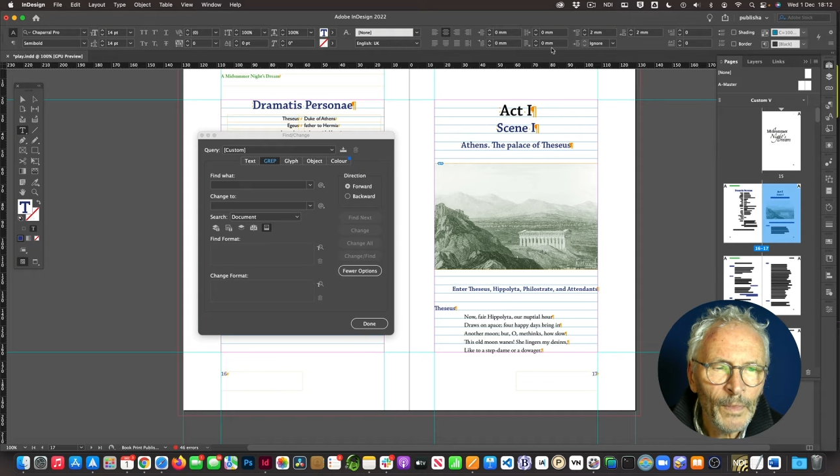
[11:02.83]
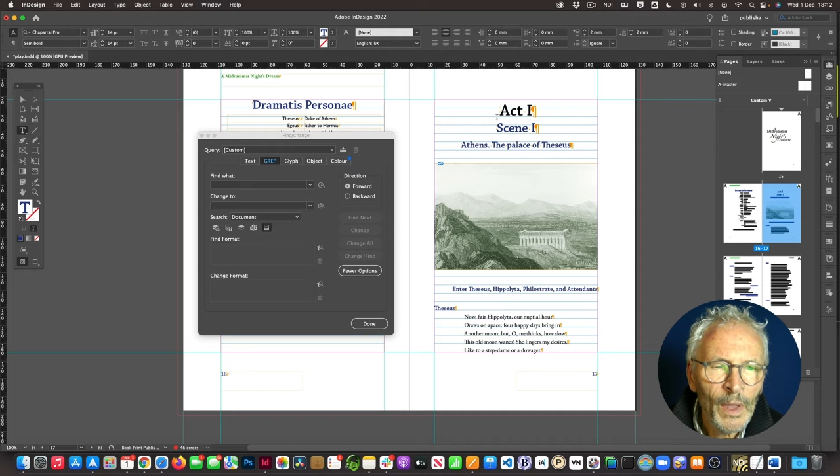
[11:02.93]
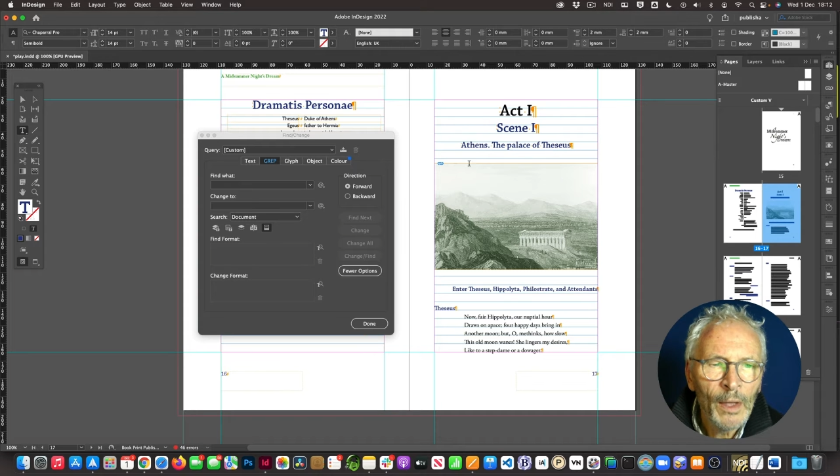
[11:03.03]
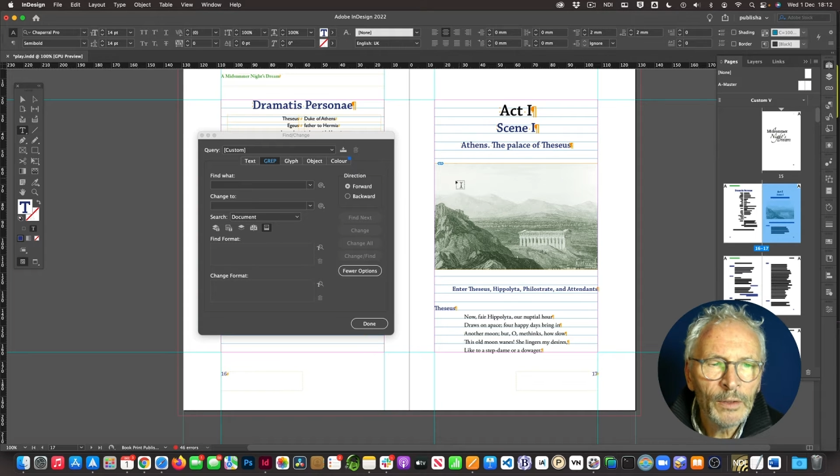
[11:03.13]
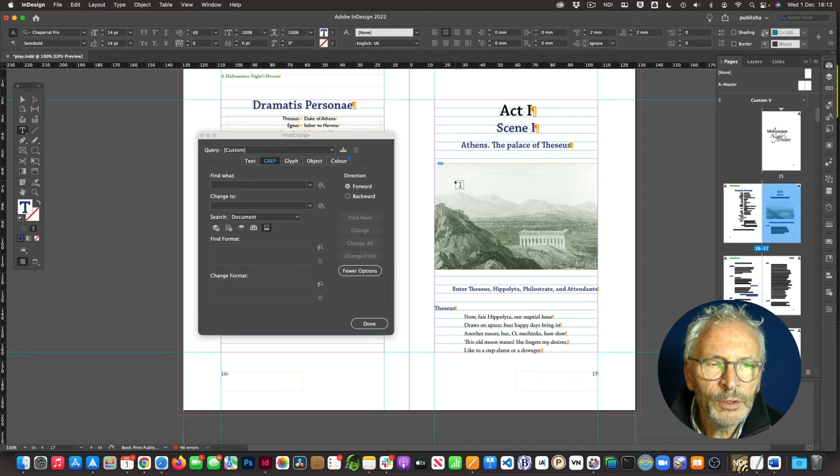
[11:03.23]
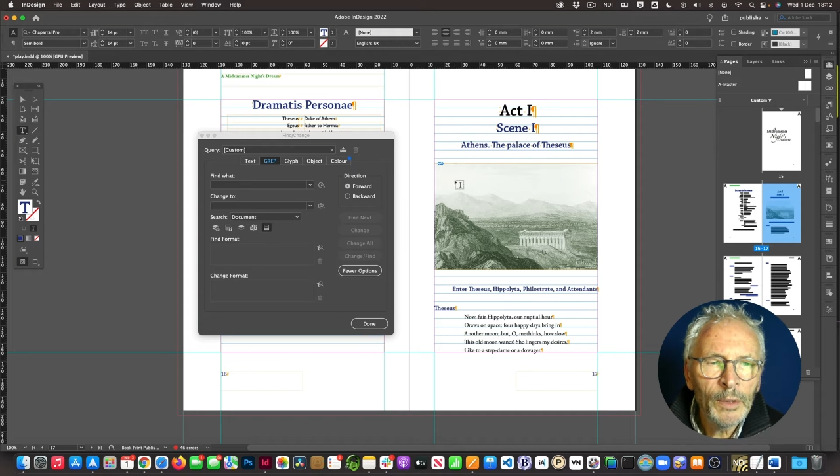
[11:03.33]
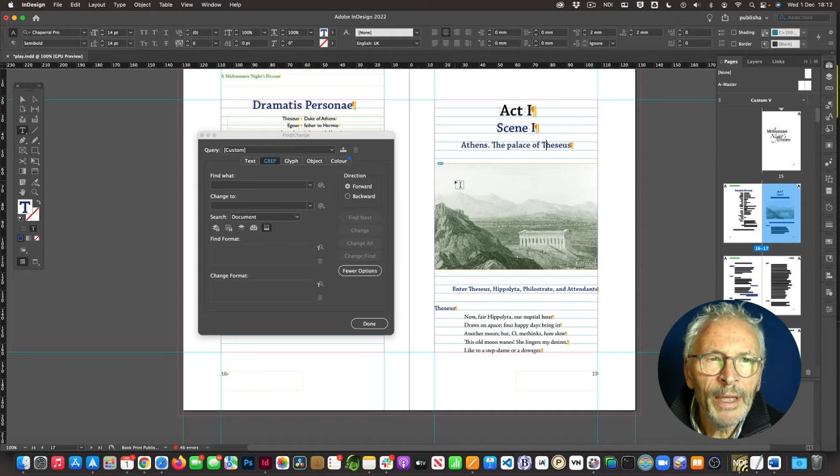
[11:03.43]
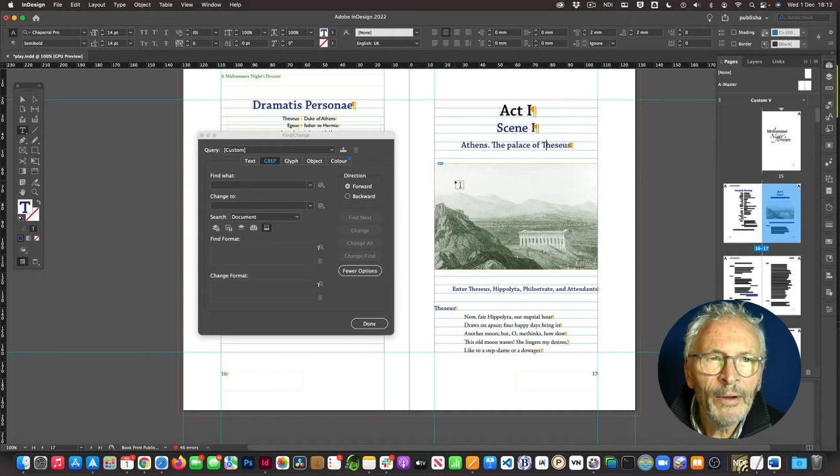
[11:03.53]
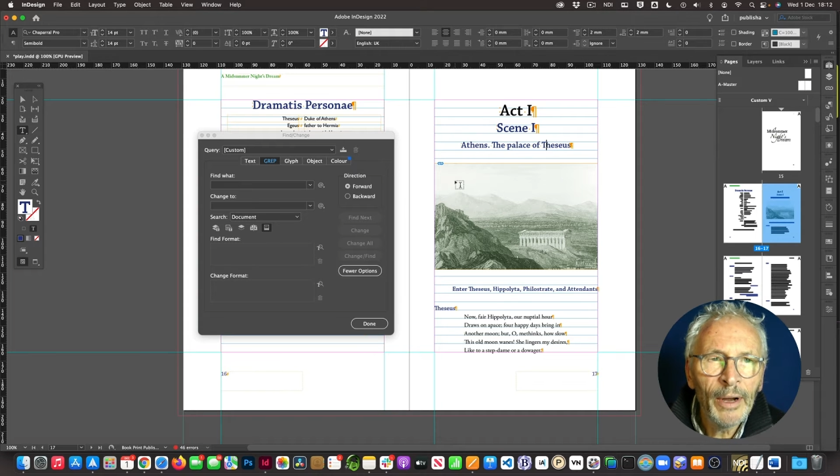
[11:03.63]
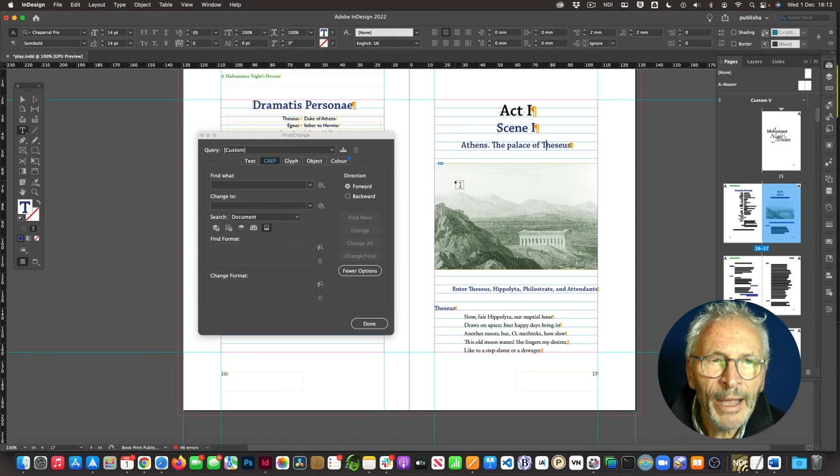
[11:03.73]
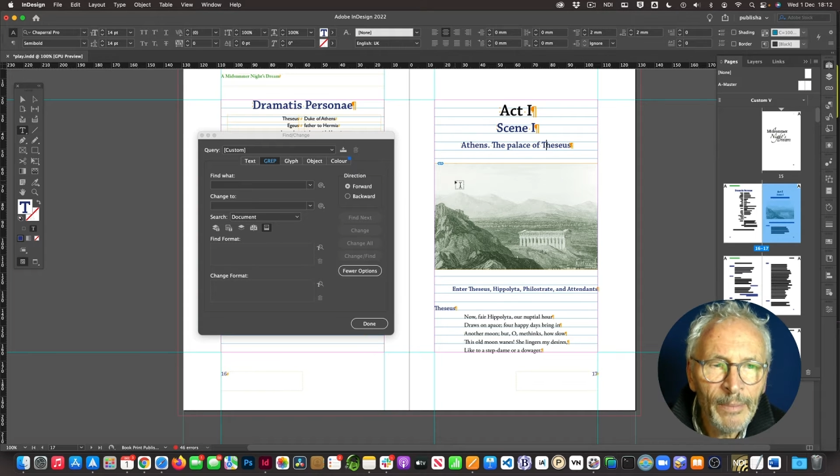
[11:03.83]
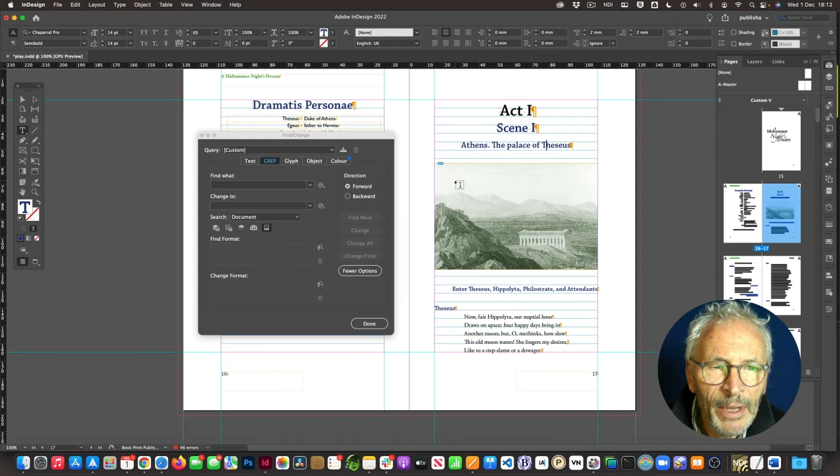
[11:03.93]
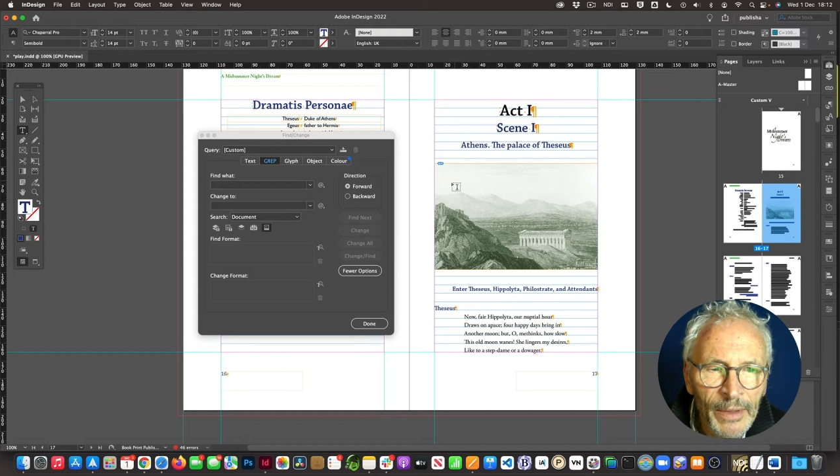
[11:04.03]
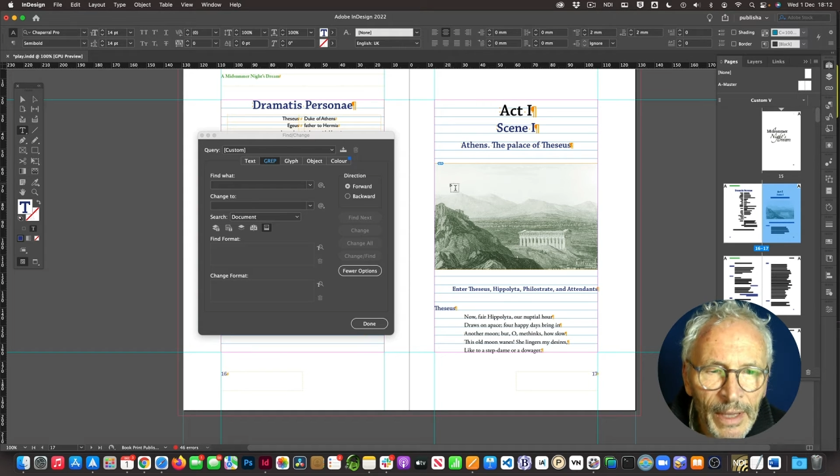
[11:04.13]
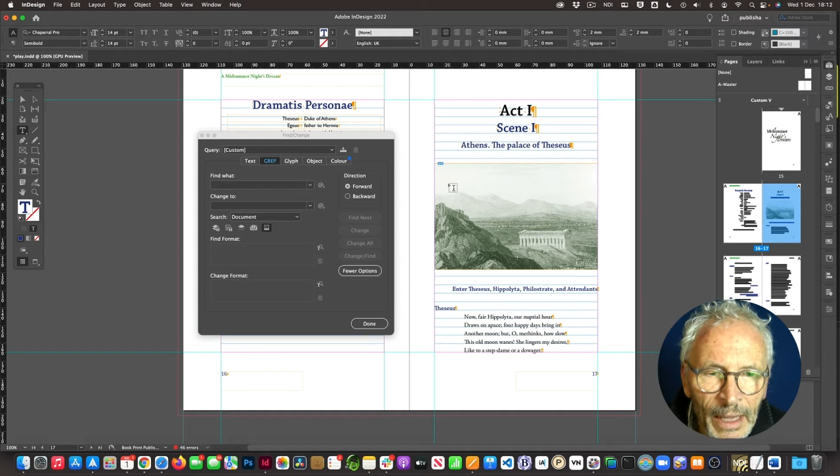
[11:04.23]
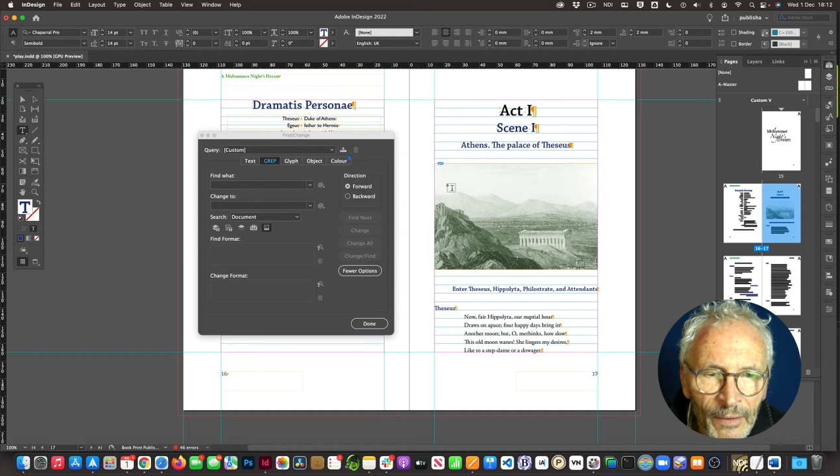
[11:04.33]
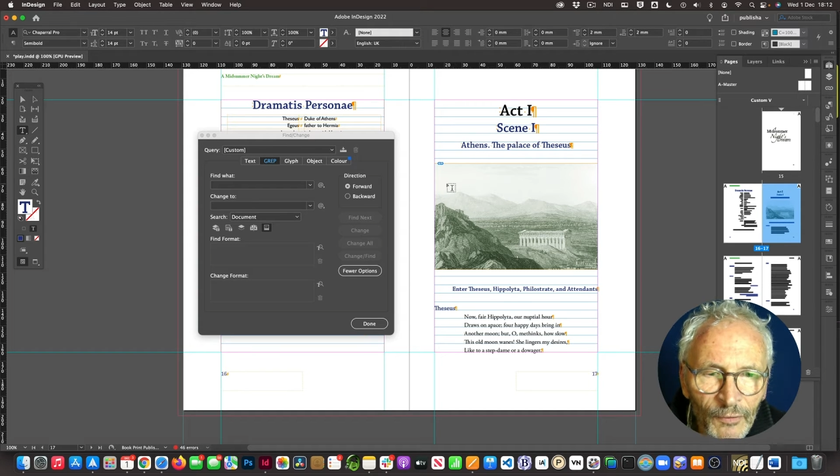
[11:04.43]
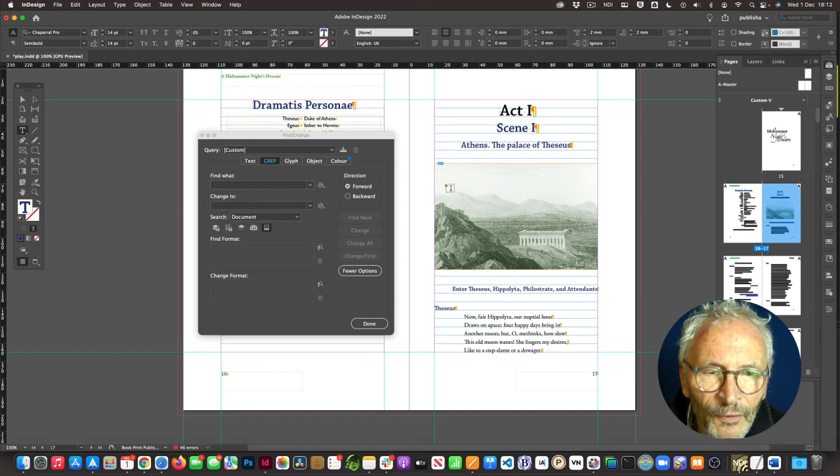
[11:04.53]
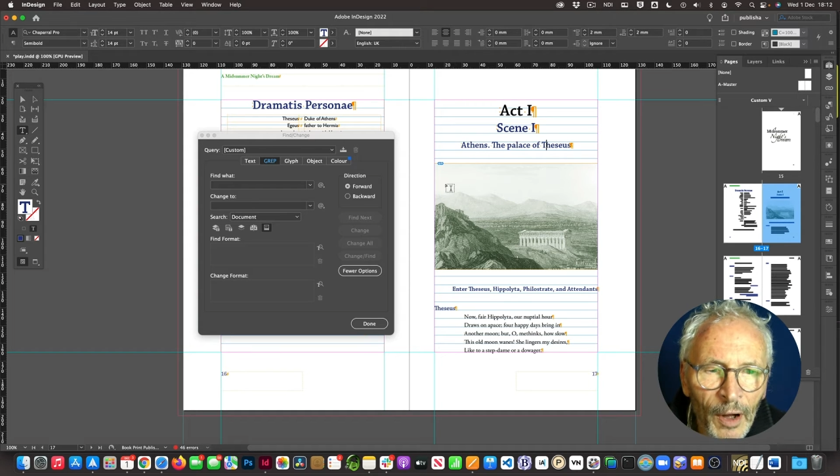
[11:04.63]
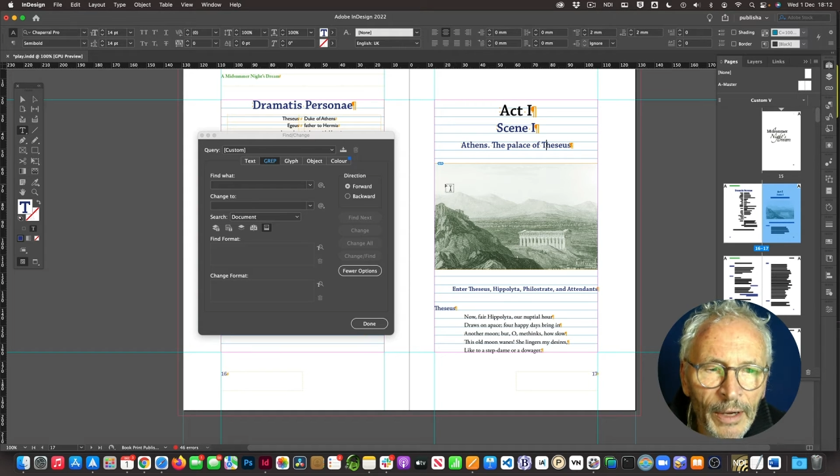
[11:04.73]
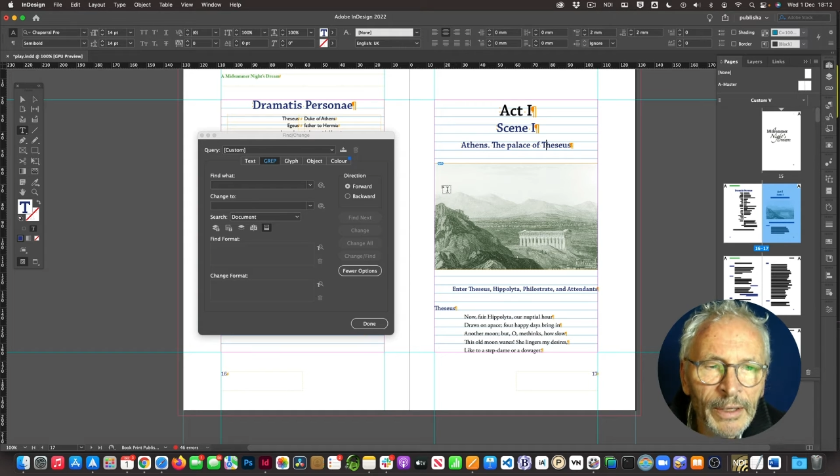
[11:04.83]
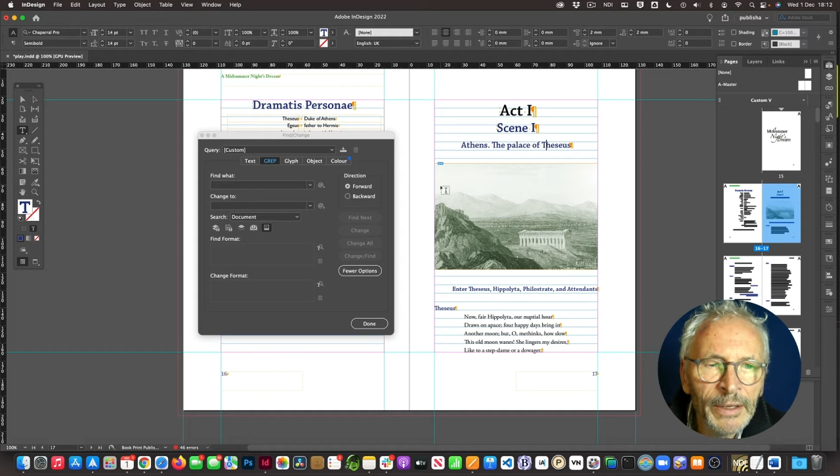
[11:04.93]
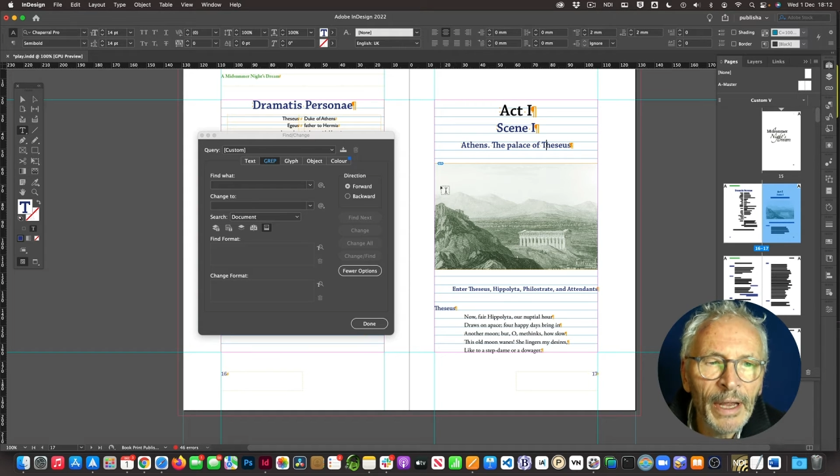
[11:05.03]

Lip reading: So here I am in the find